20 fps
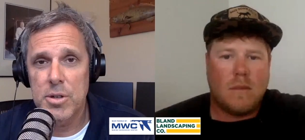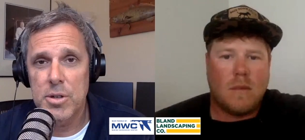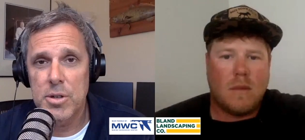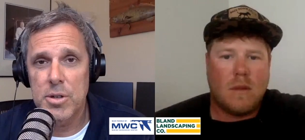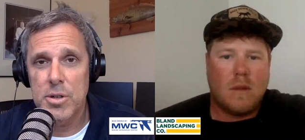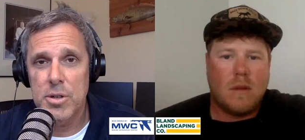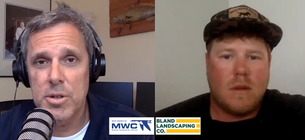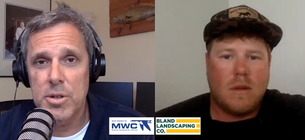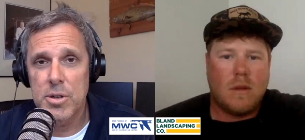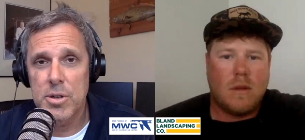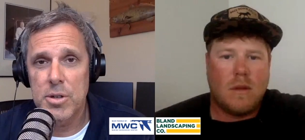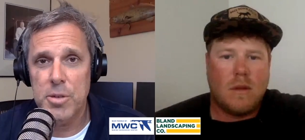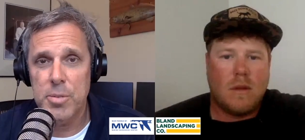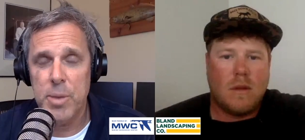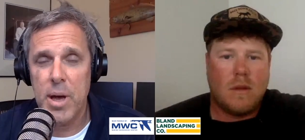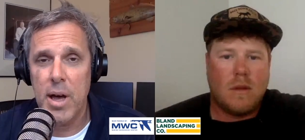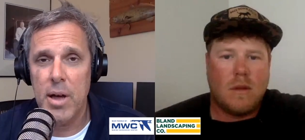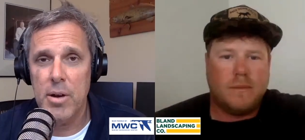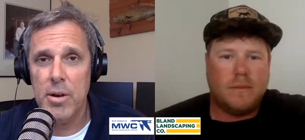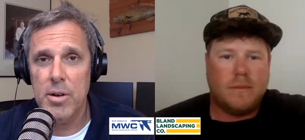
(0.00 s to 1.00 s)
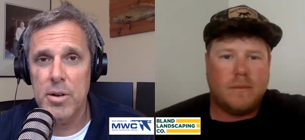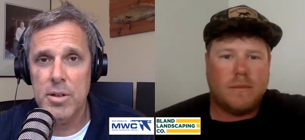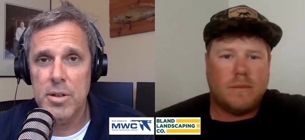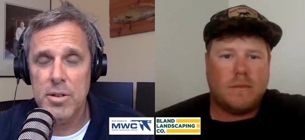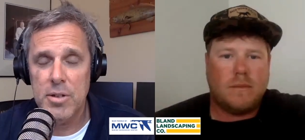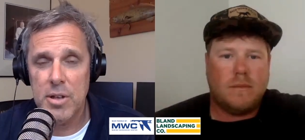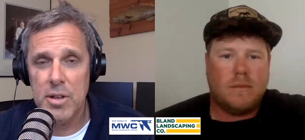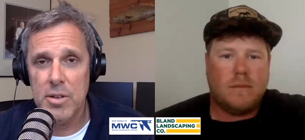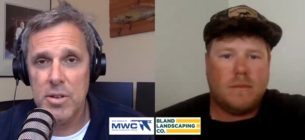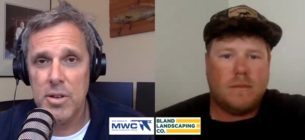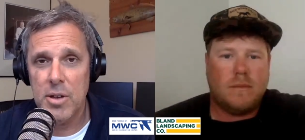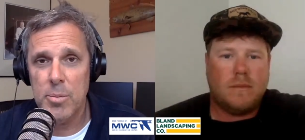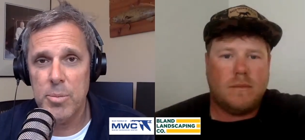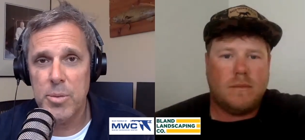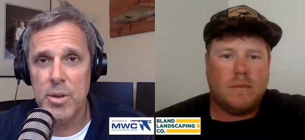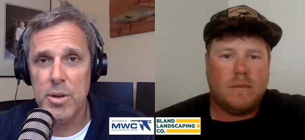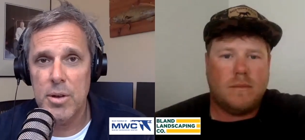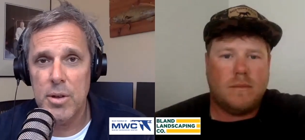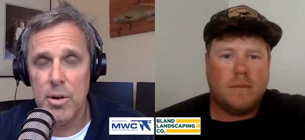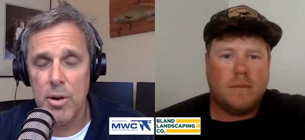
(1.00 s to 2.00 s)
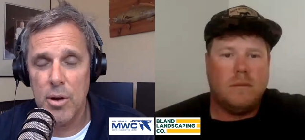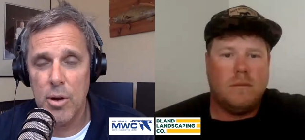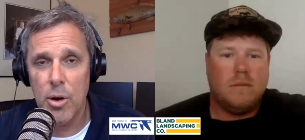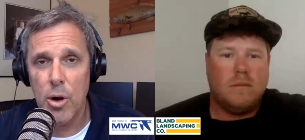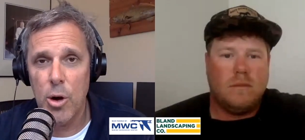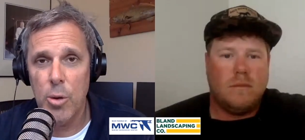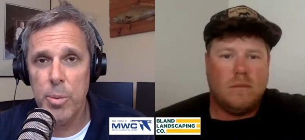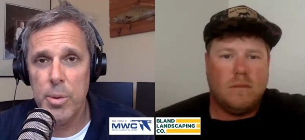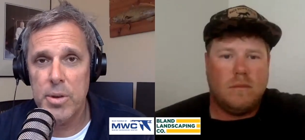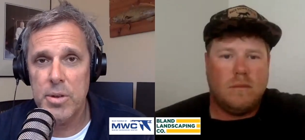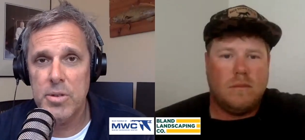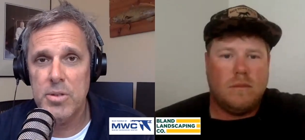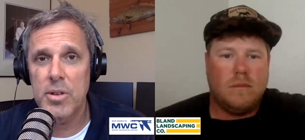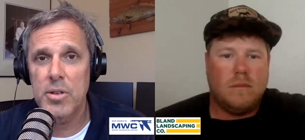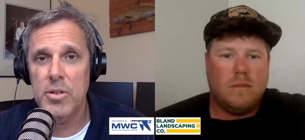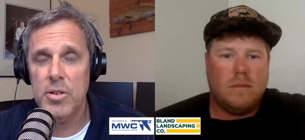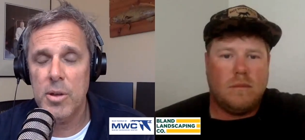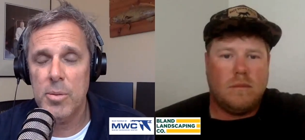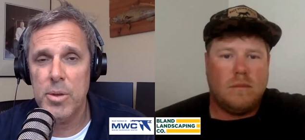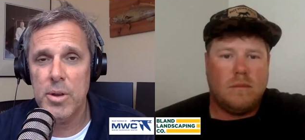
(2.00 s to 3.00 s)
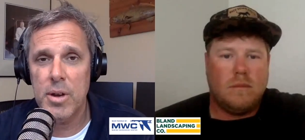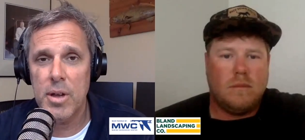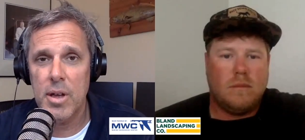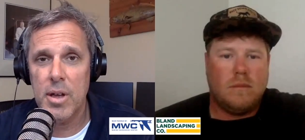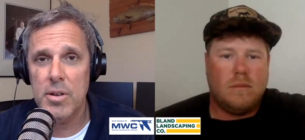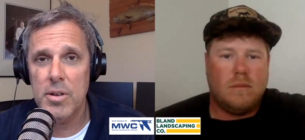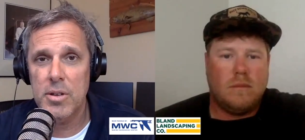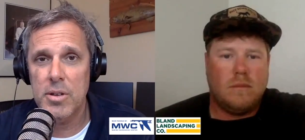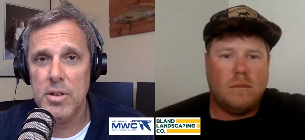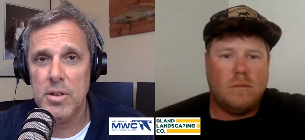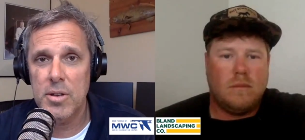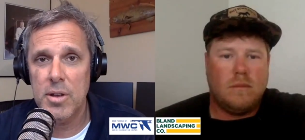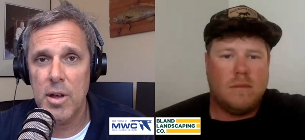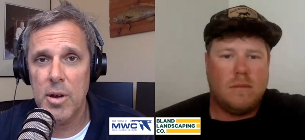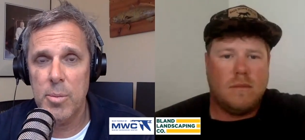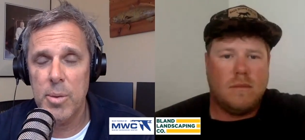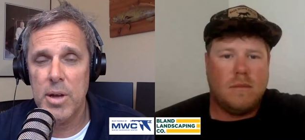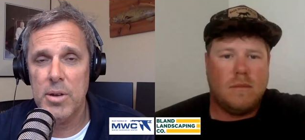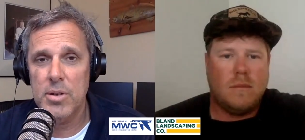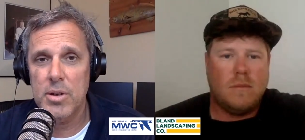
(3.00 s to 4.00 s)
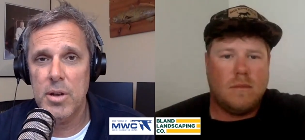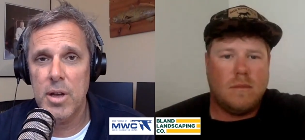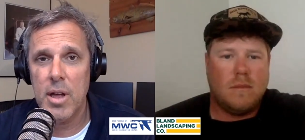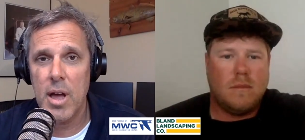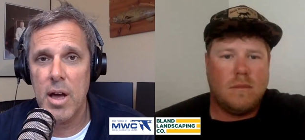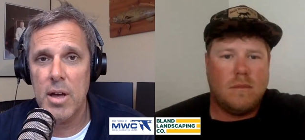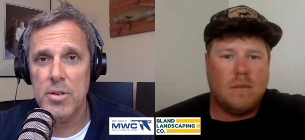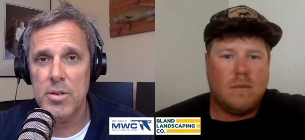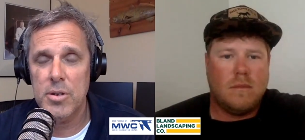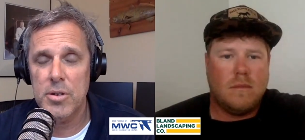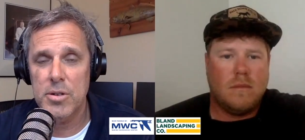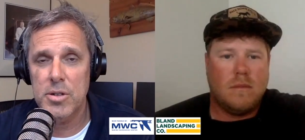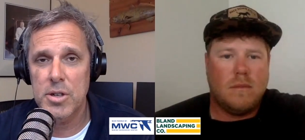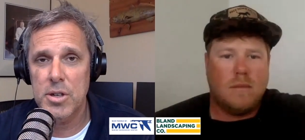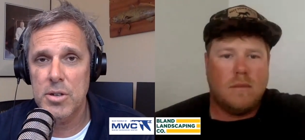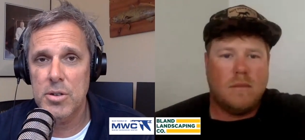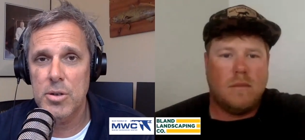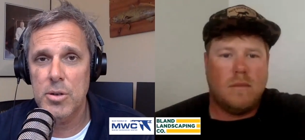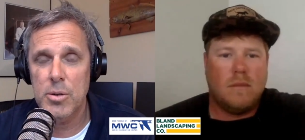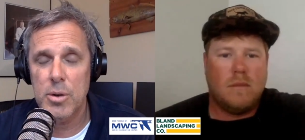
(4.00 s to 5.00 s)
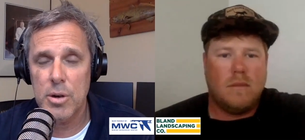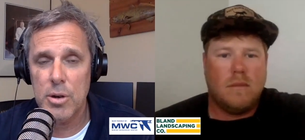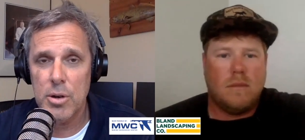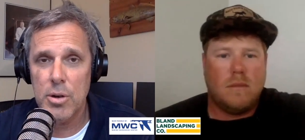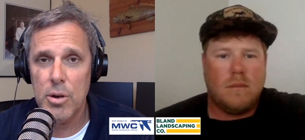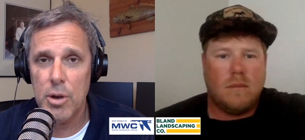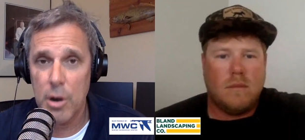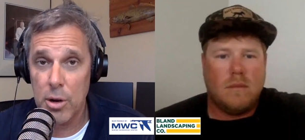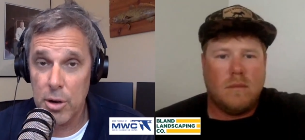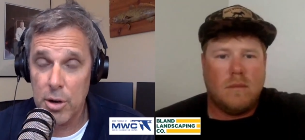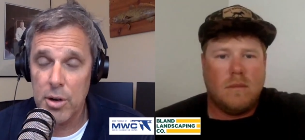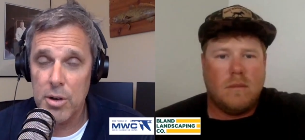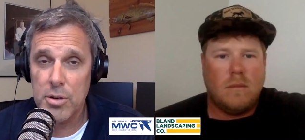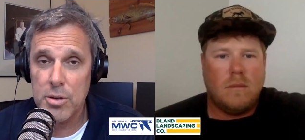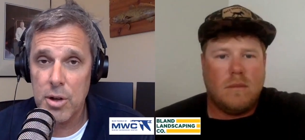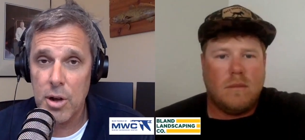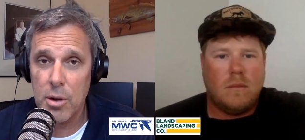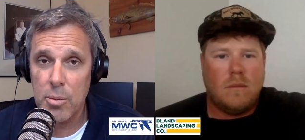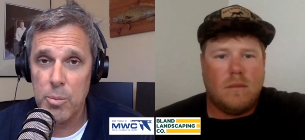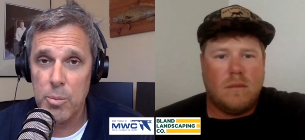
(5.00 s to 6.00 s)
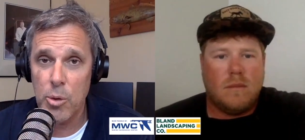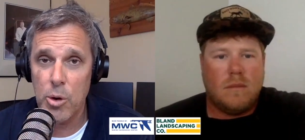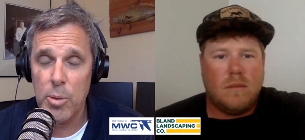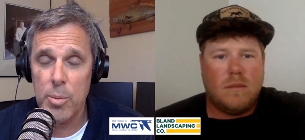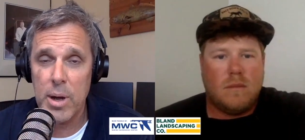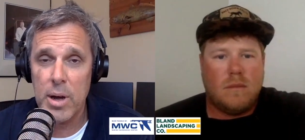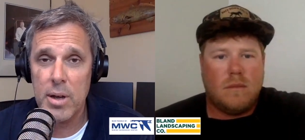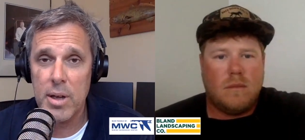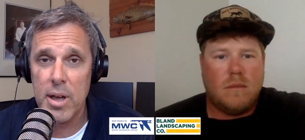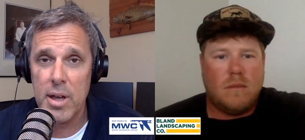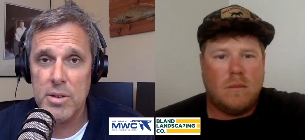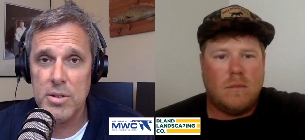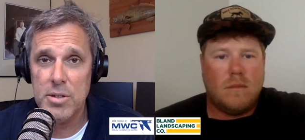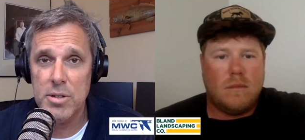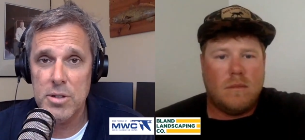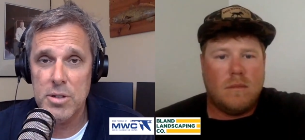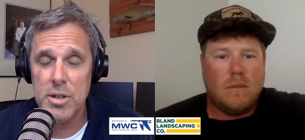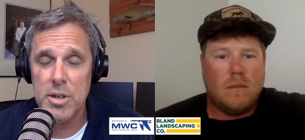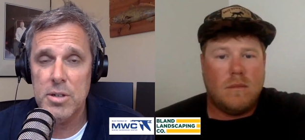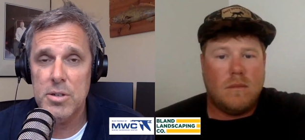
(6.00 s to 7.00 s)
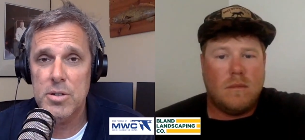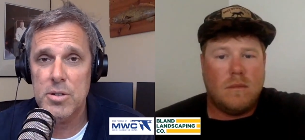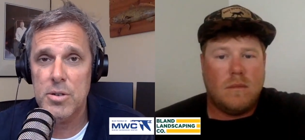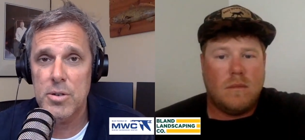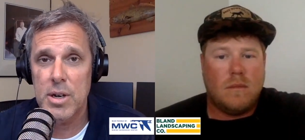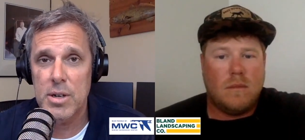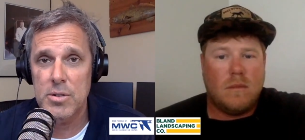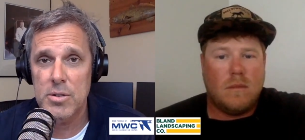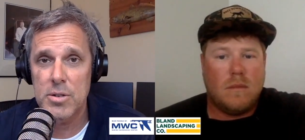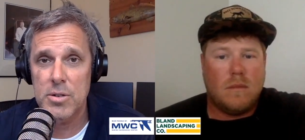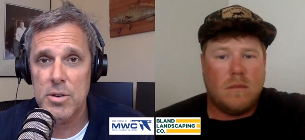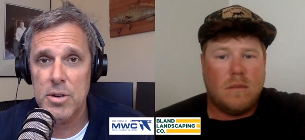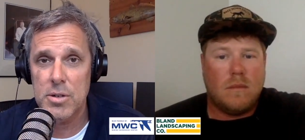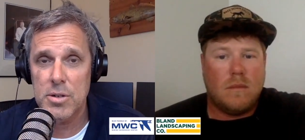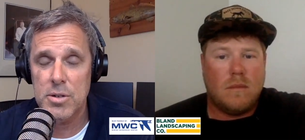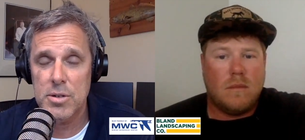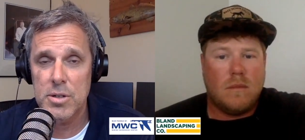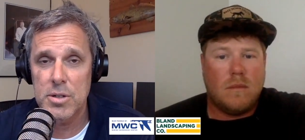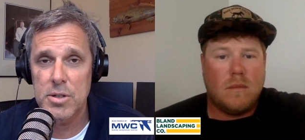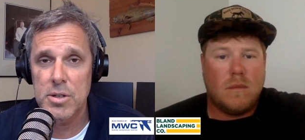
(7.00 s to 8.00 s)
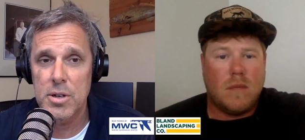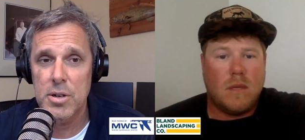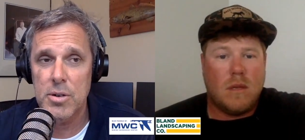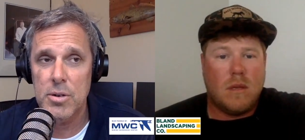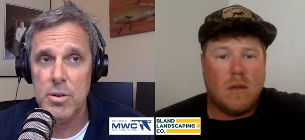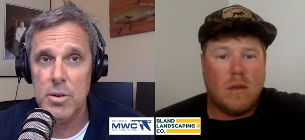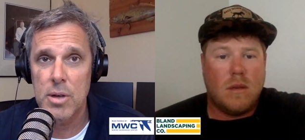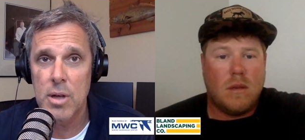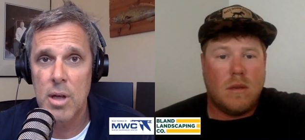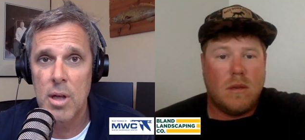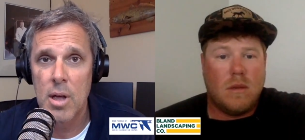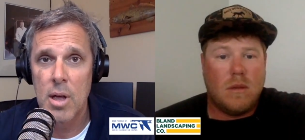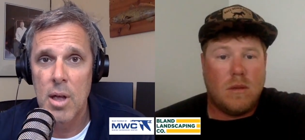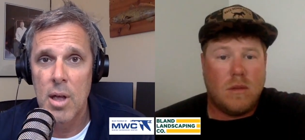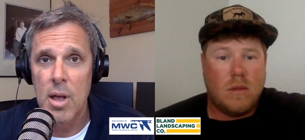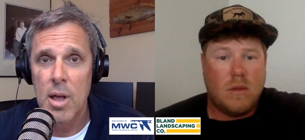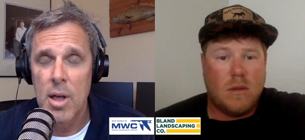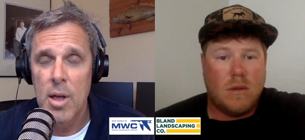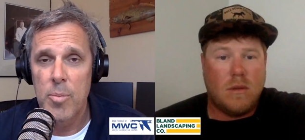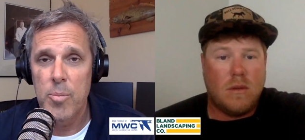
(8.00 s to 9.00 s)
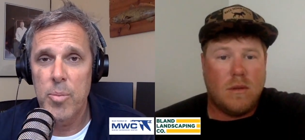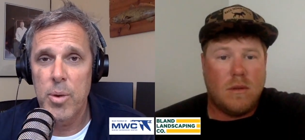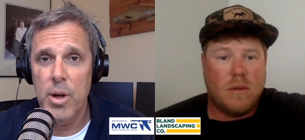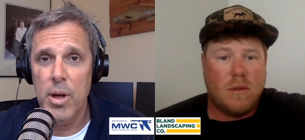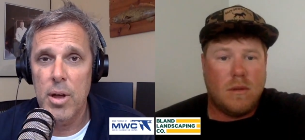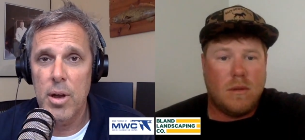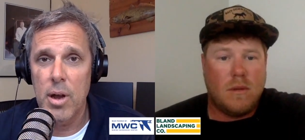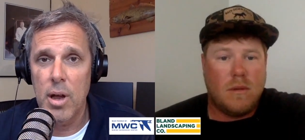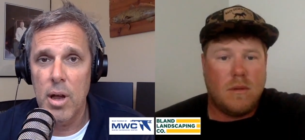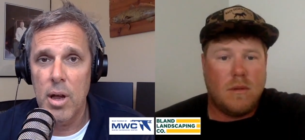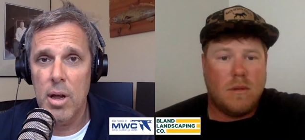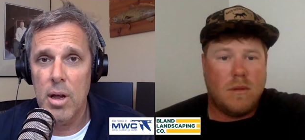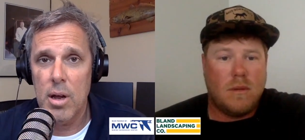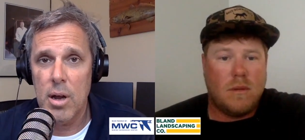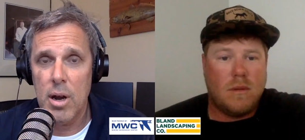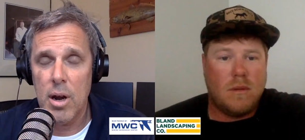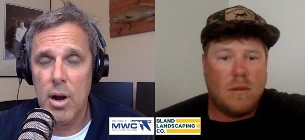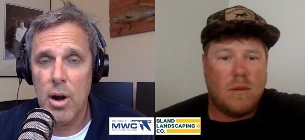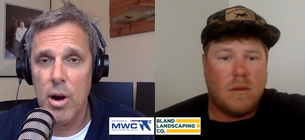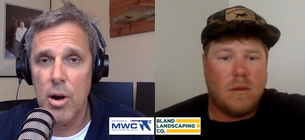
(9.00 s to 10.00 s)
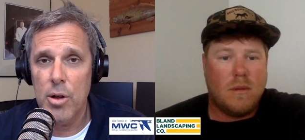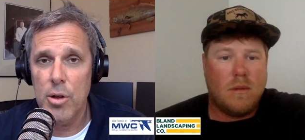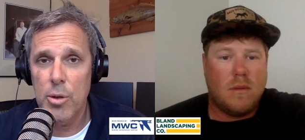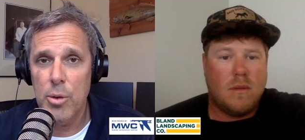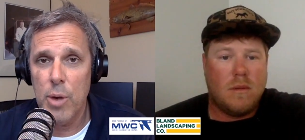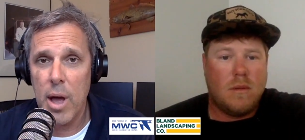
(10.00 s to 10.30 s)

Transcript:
Speaker 1: in our search pattern to see something, you know, hoping to see something to get us excited about to cast or jig to, or you're, you're going to talk more about casting and jigging just around structure in general, but, uh, are you